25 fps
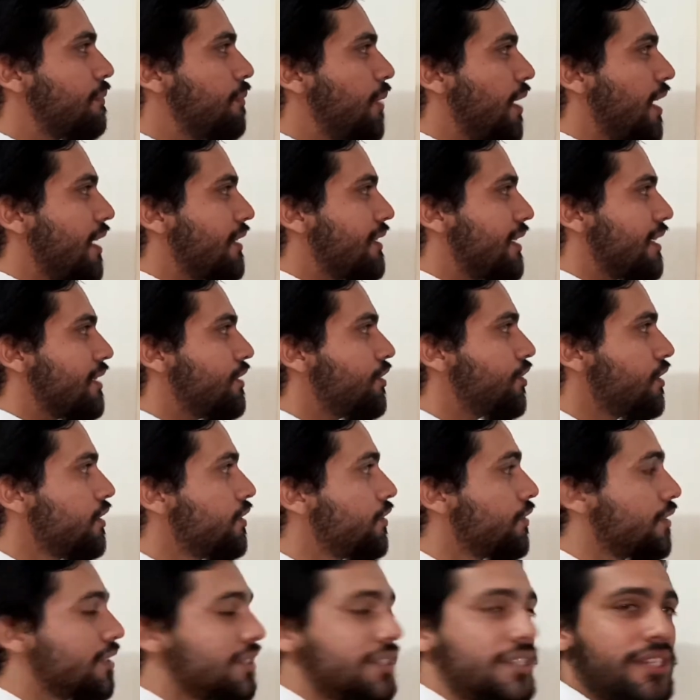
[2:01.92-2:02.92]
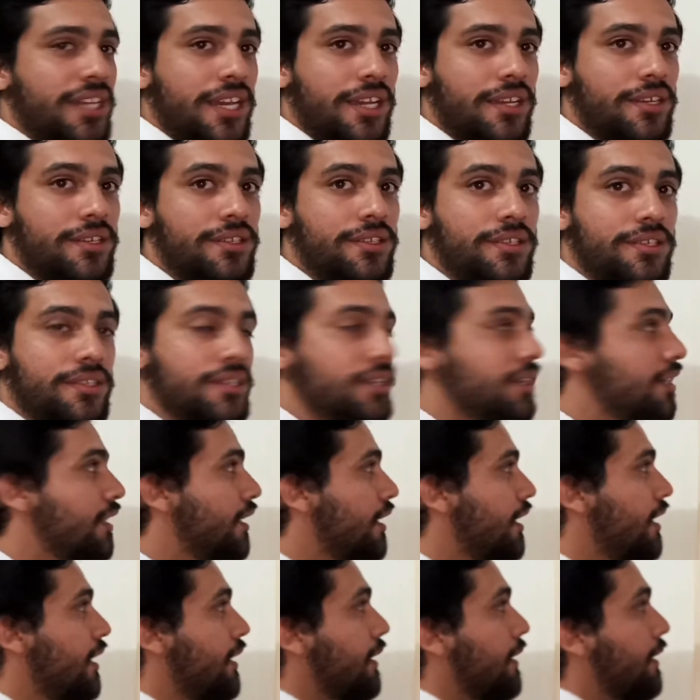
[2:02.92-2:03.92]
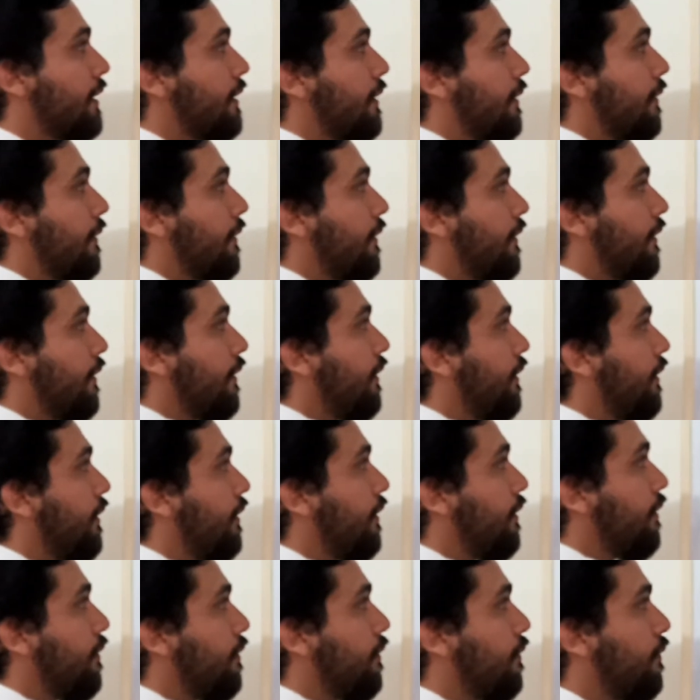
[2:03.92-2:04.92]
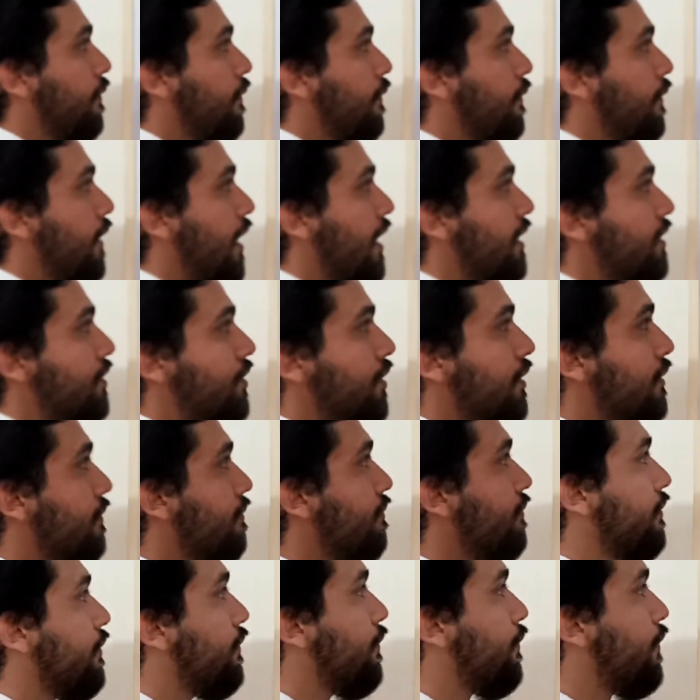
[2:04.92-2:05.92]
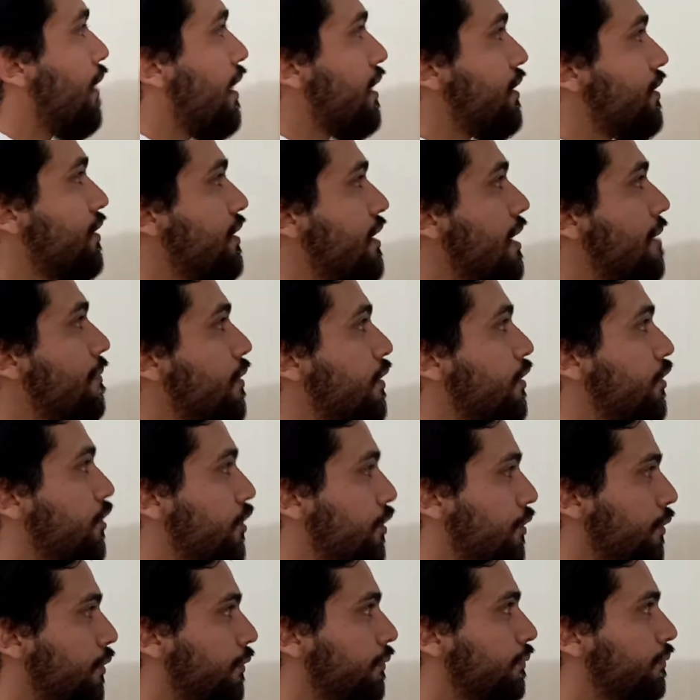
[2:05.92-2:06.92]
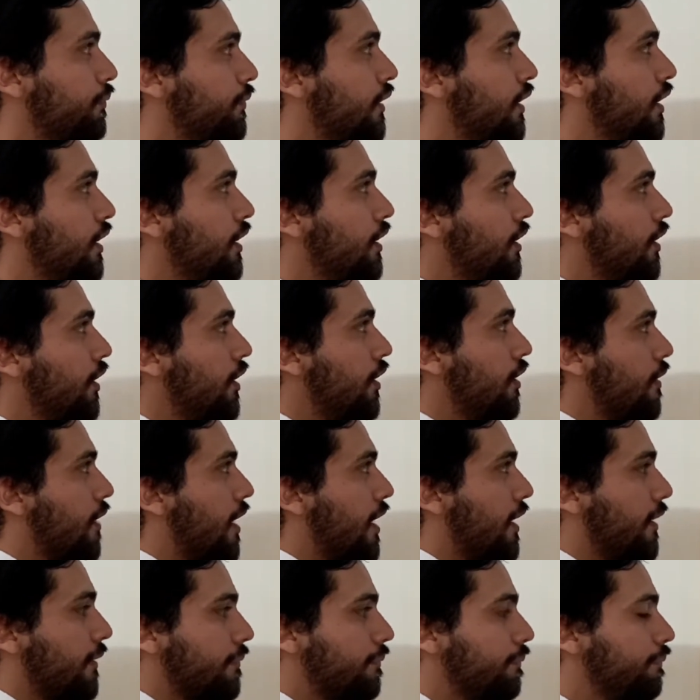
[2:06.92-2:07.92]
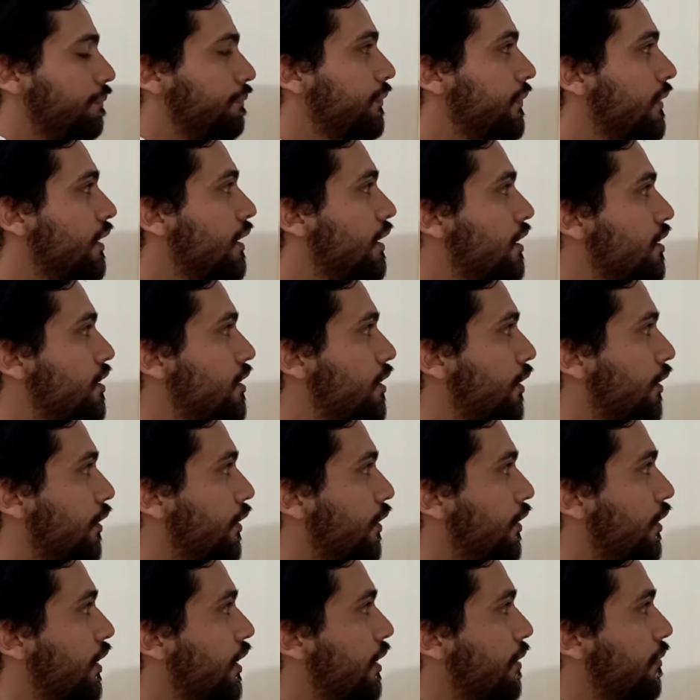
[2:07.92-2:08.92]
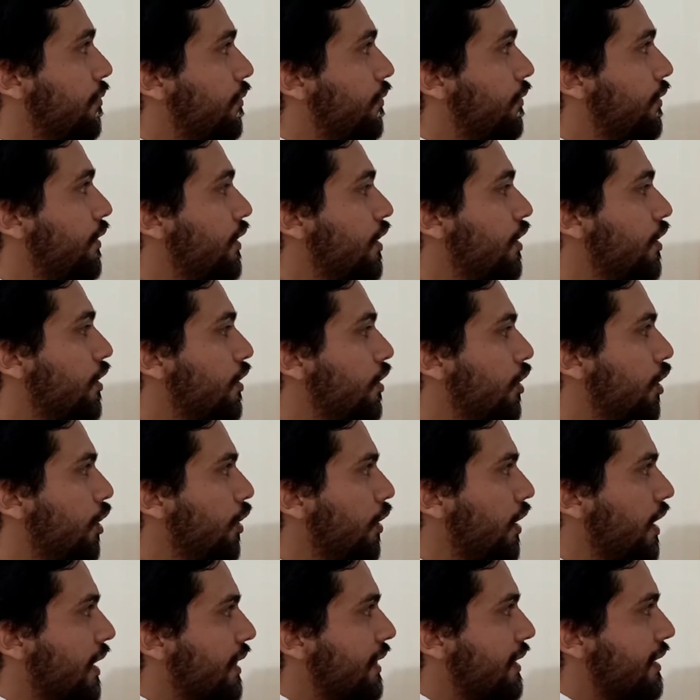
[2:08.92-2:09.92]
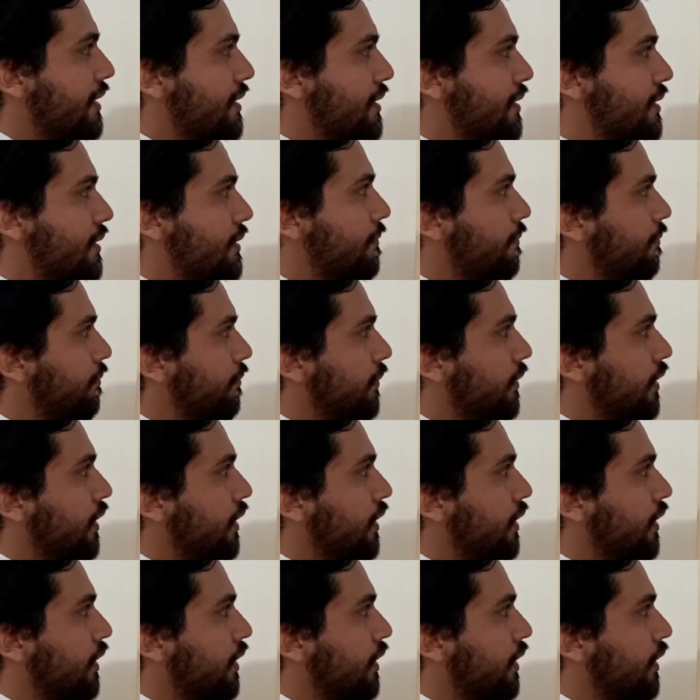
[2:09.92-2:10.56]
pay attention to the second fraction number 2. Alright, so look at this.